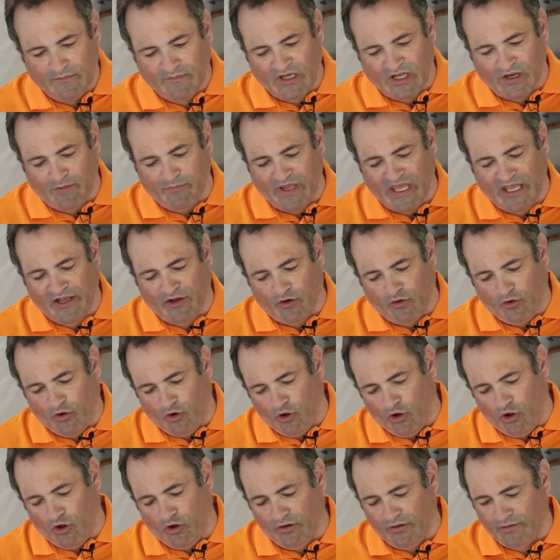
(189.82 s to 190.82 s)
Gonna make a
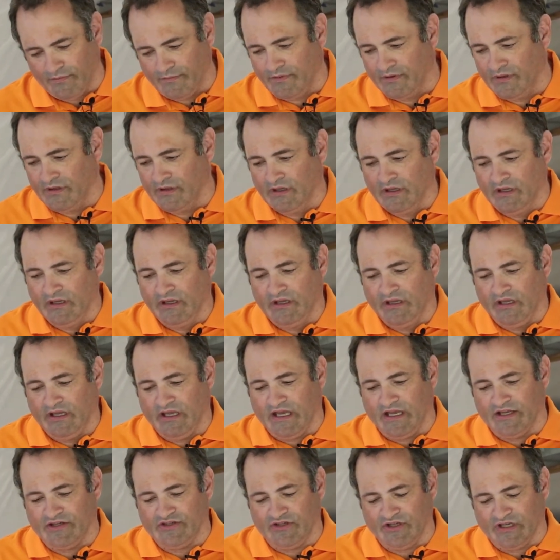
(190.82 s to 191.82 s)
hole,
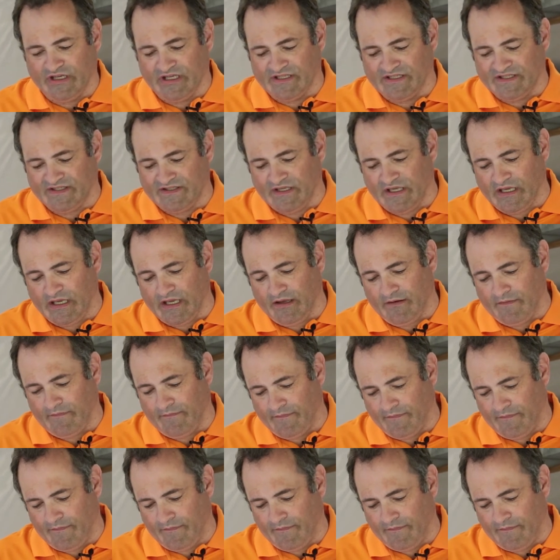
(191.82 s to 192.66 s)
as you can see.